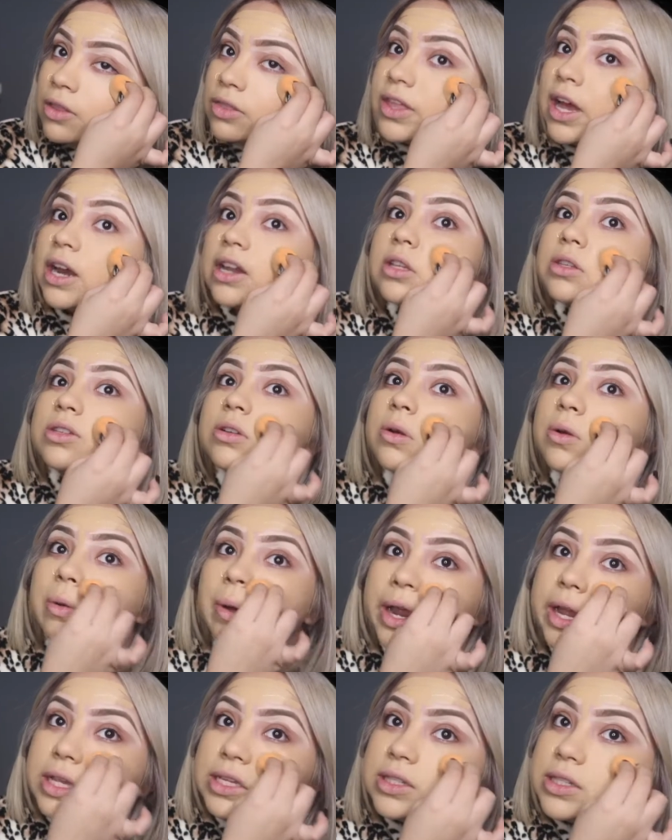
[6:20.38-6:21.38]
That is
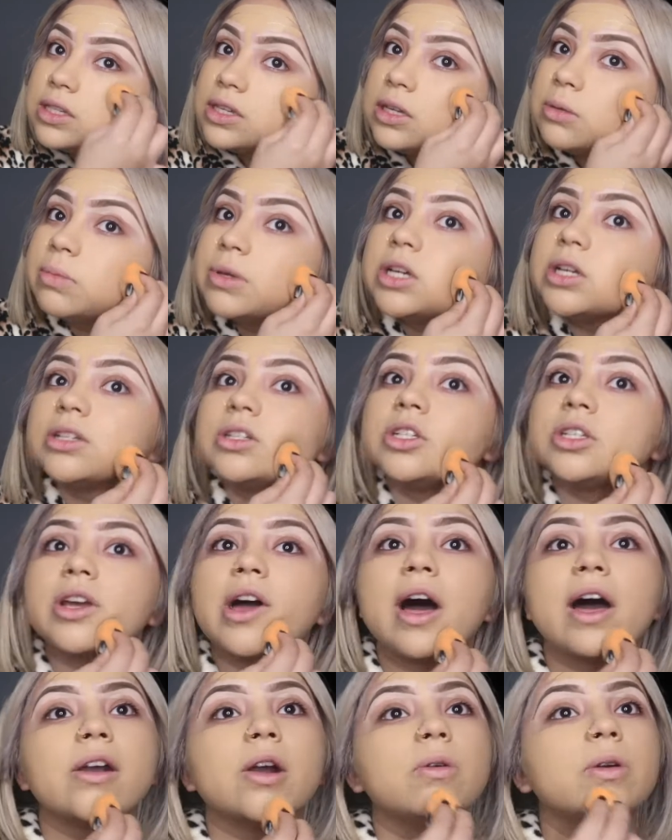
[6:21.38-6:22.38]
crazy, bitch.
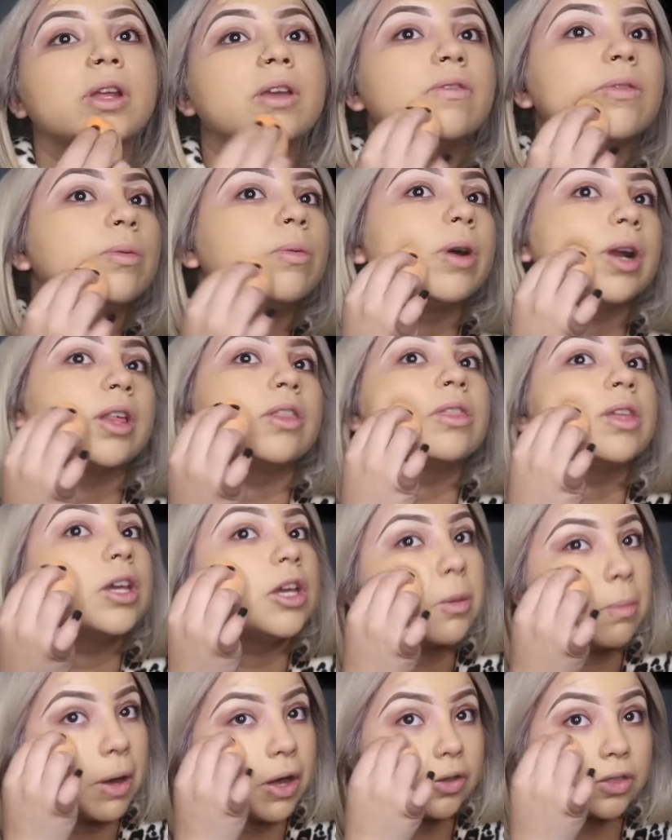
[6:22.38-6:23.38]
I don't even want to
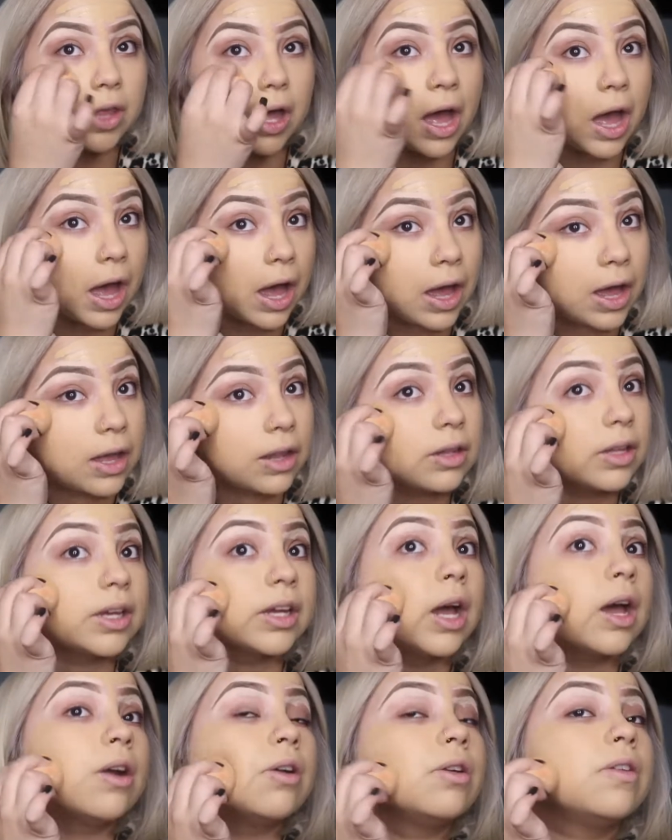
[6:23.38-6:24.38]
think about that.
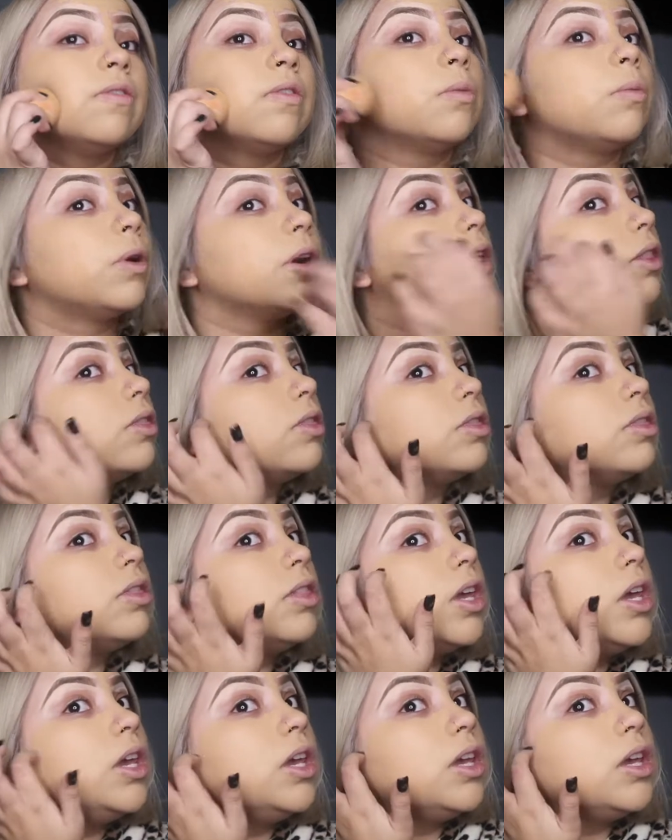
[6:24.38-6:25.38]
Like, I don't even want to
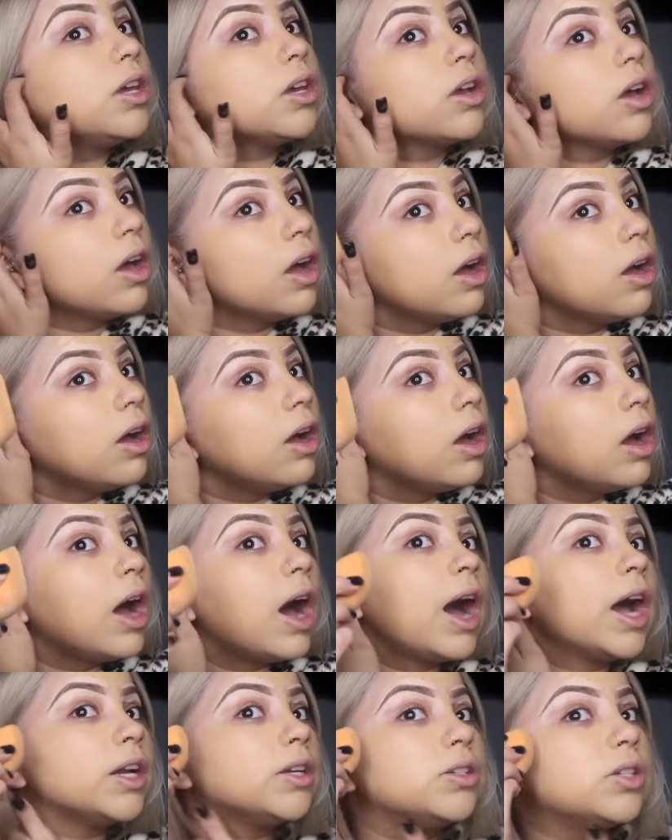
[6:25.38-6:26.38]
think.
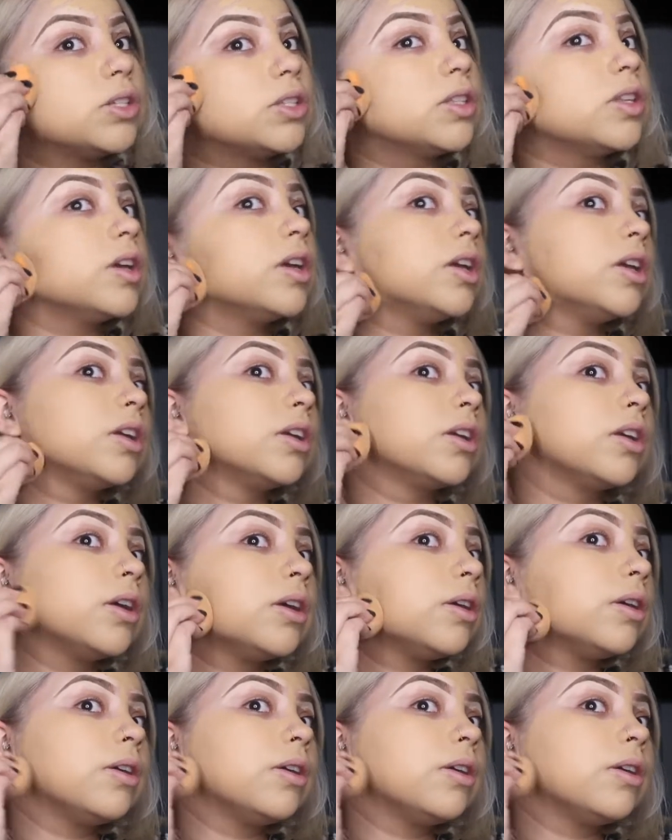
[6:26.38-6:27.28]
I'm just like,